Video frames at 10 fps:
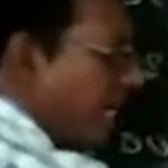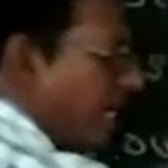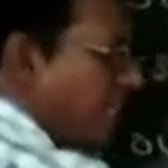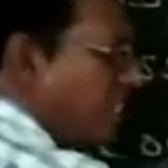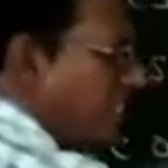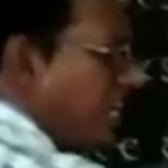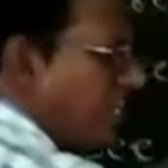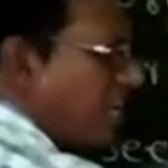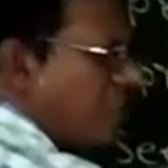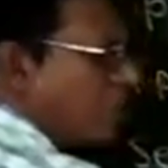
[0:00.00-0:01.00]
In this
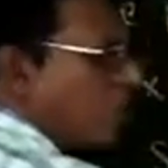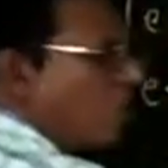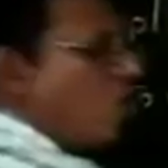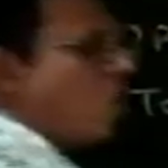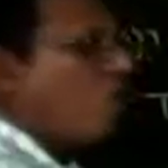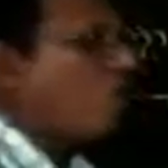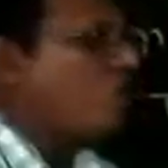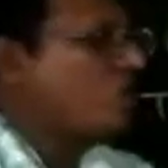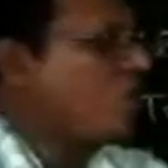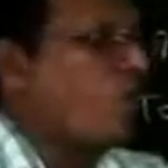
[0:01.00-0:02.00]
case also we
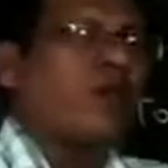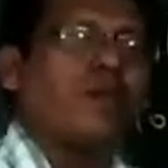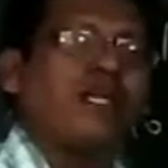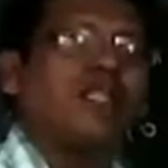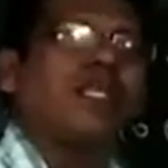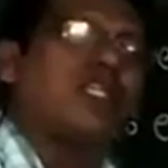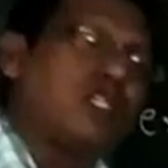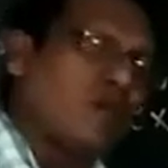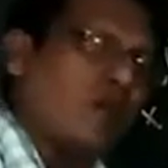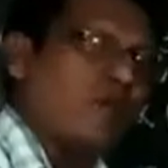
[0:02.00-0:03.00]
use the verb in
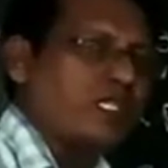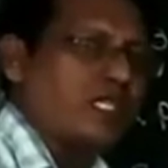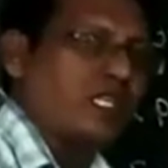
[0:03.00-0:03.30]
simple present